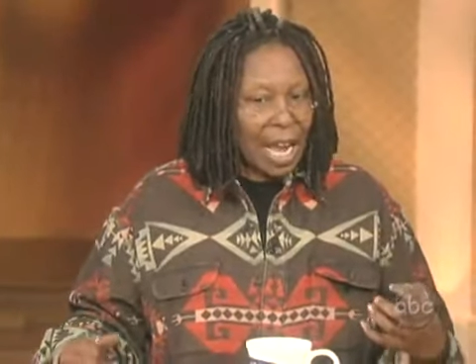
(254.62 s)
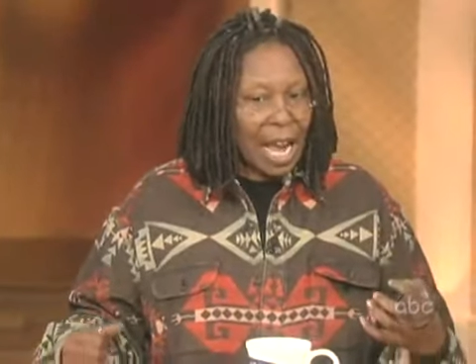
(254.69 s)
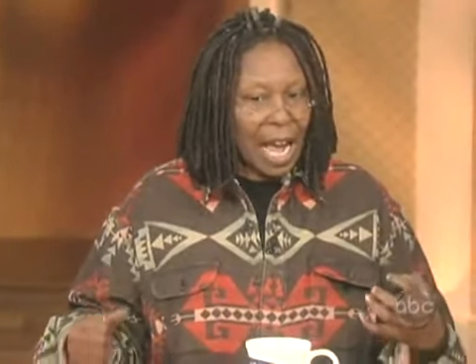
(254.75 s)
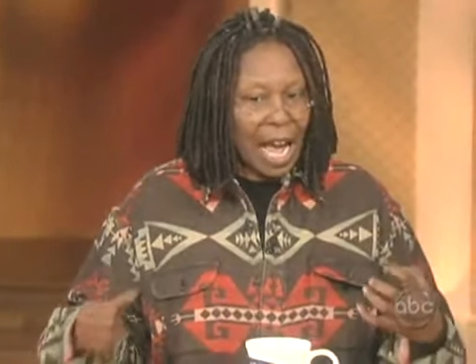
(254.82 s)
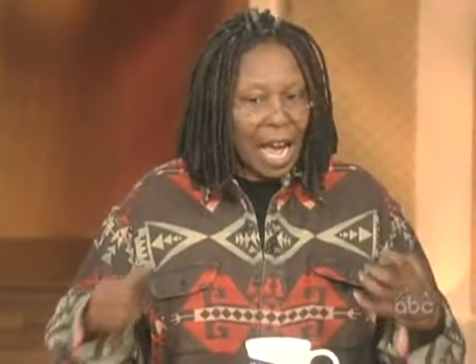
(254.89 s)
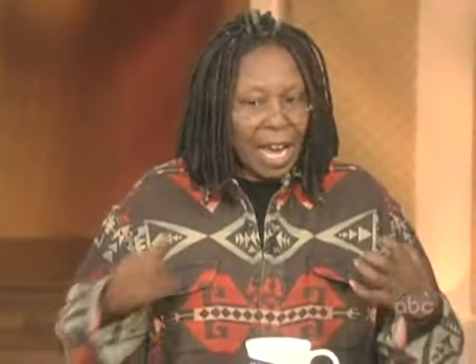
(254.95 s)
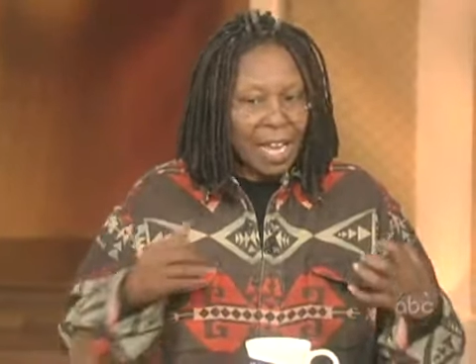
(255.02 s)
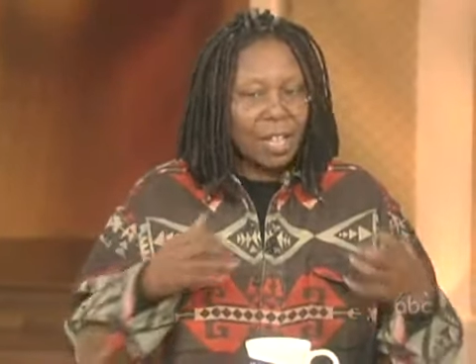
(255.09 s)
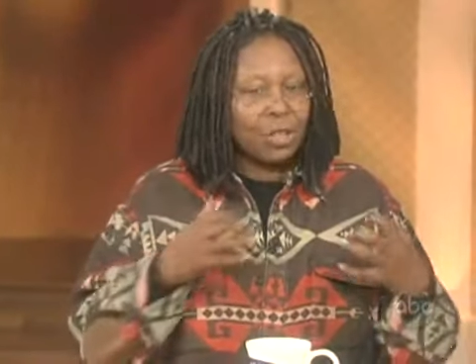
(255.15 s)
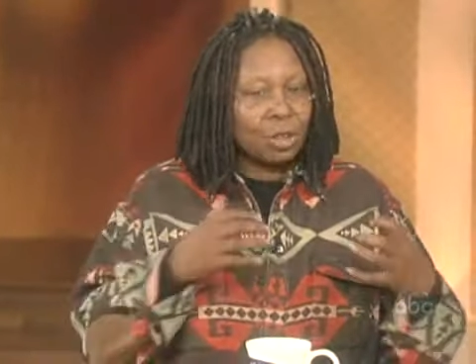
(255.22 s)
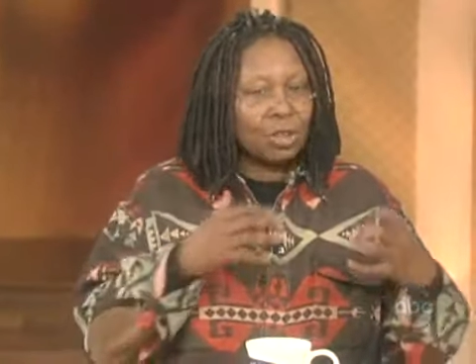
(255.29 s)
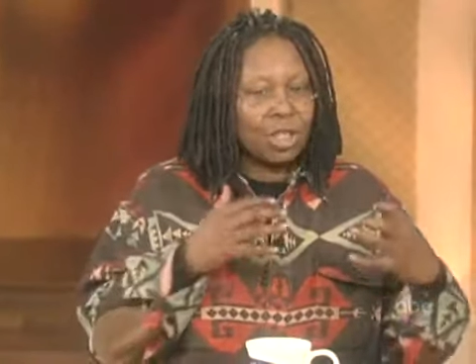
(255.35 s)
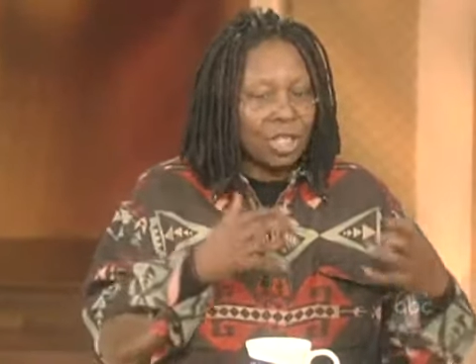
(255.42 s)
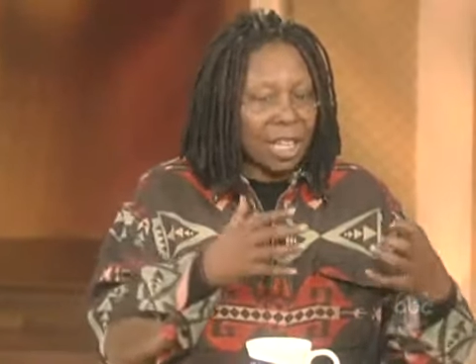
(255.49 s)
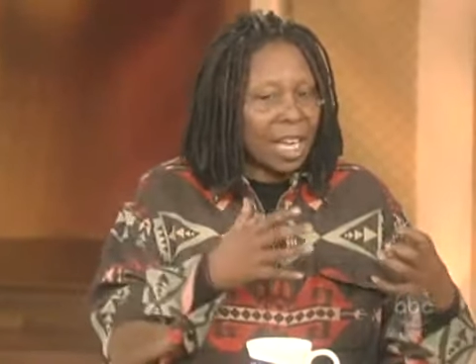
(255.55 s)
I
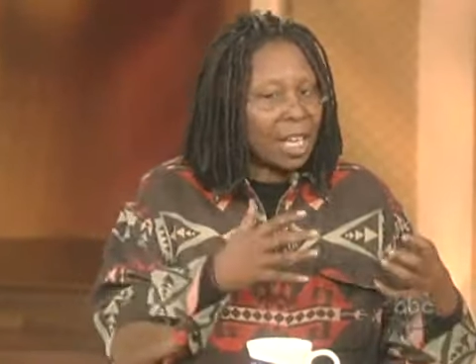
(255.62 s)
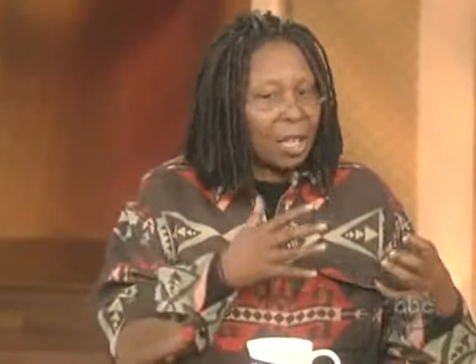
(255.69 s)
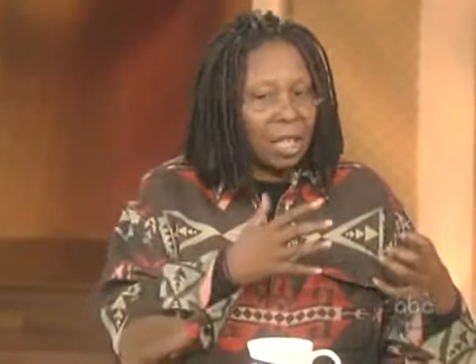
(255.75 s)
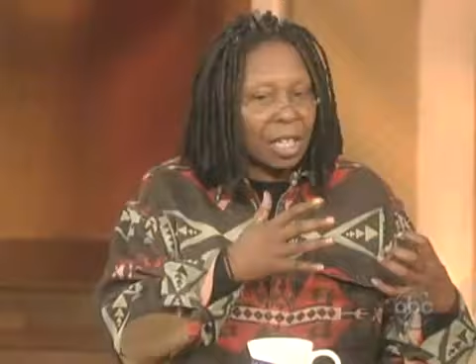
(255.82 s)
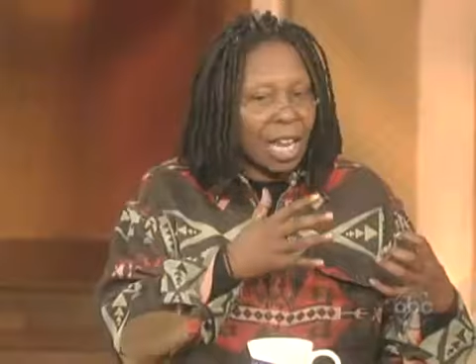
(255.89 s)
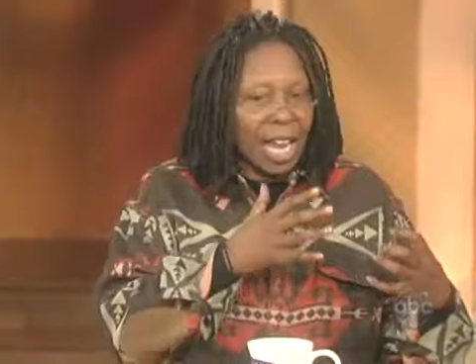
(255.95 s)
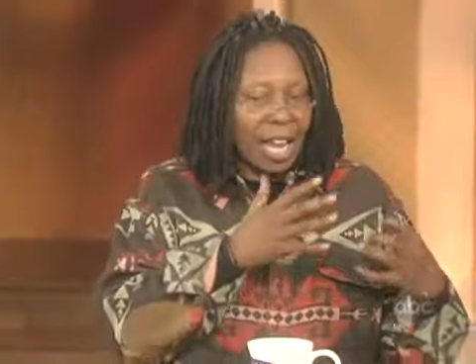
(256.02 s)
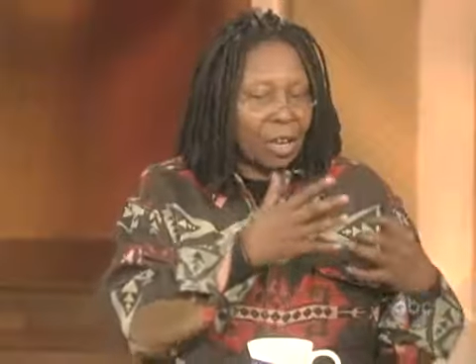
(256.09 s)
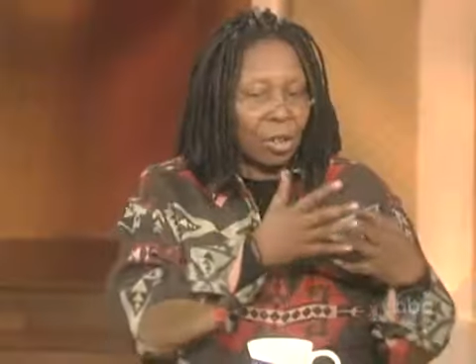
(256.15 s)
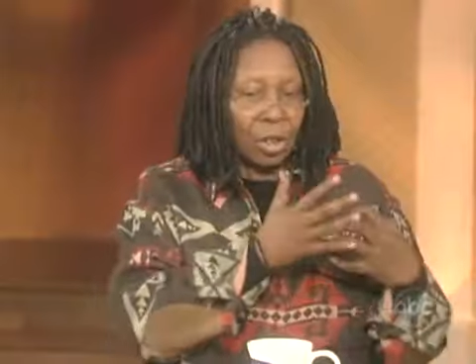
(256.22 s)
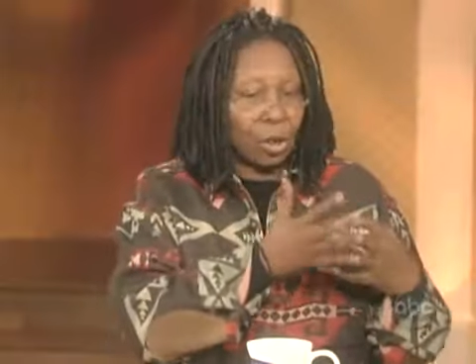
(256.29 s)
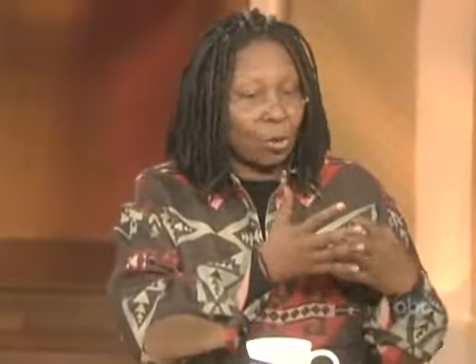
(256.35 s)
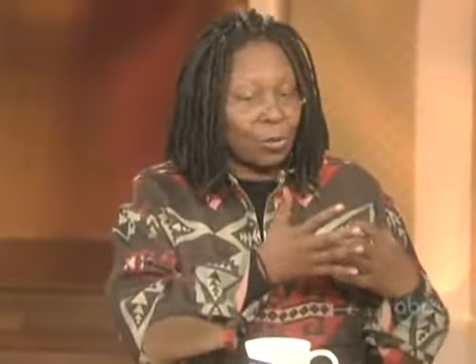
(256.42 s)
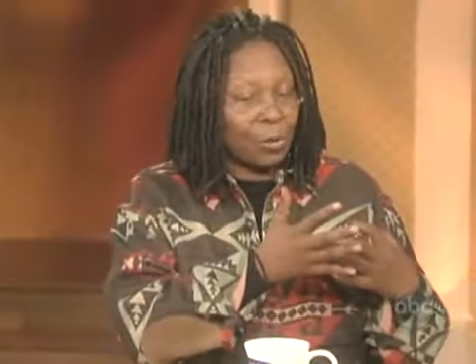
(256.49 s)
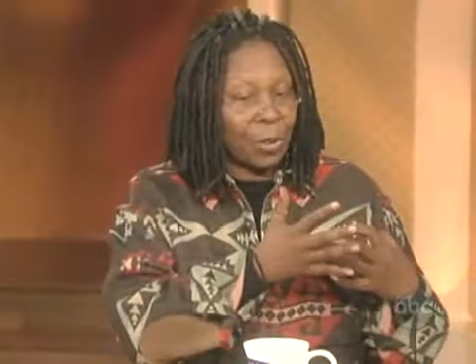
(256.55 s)
understand how
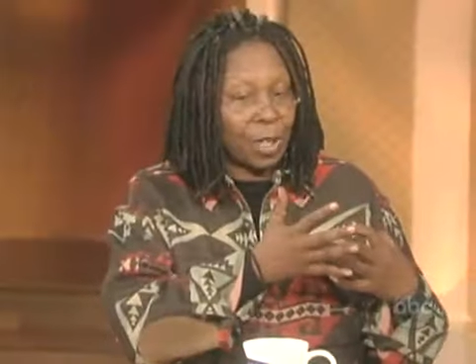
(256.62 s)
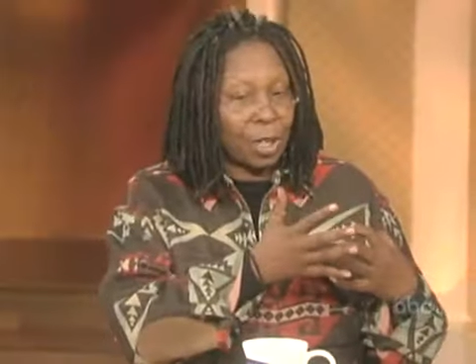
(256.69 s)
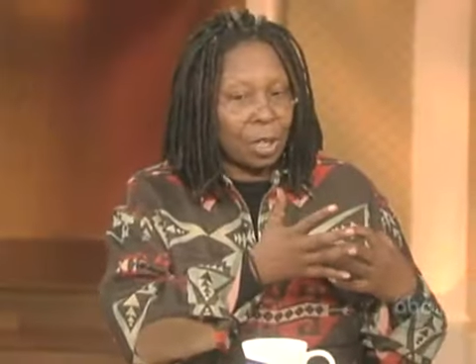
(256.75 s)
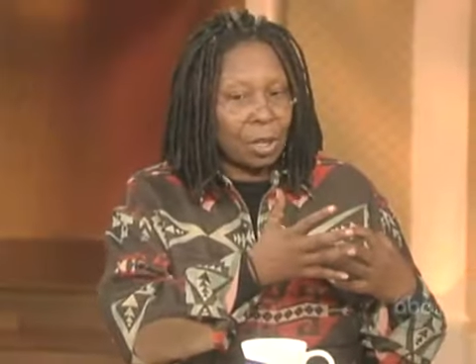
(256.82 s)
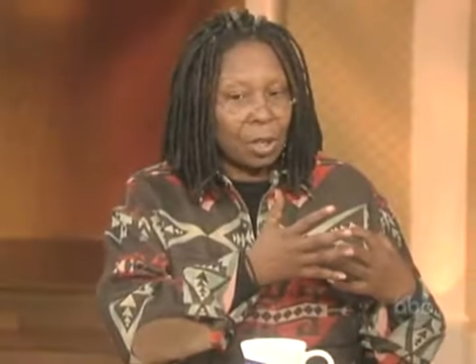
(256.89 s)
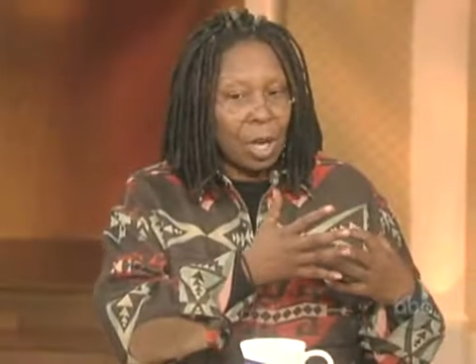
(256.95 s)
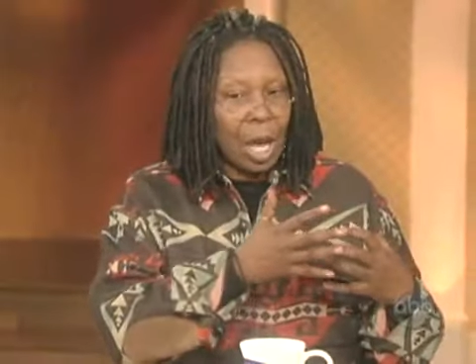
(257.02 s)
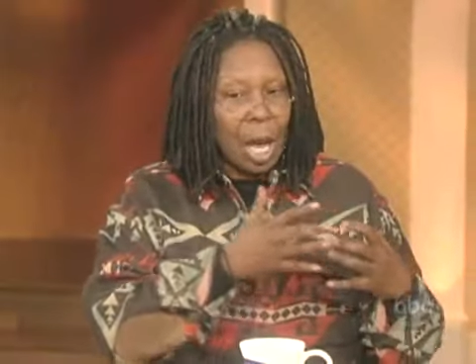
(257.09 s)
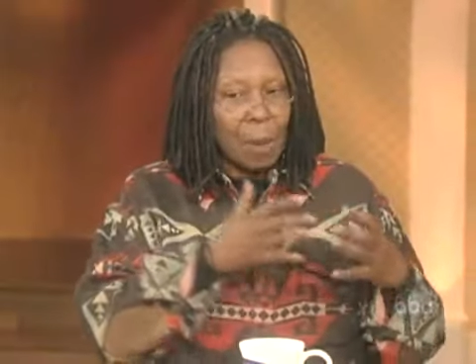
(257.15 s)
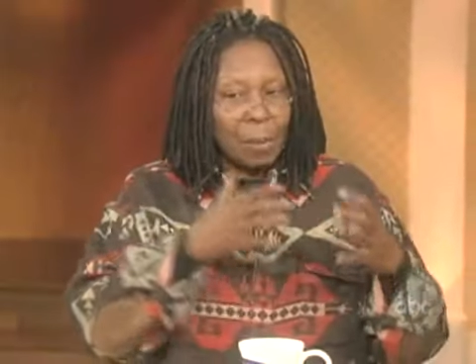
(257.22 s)
you feel,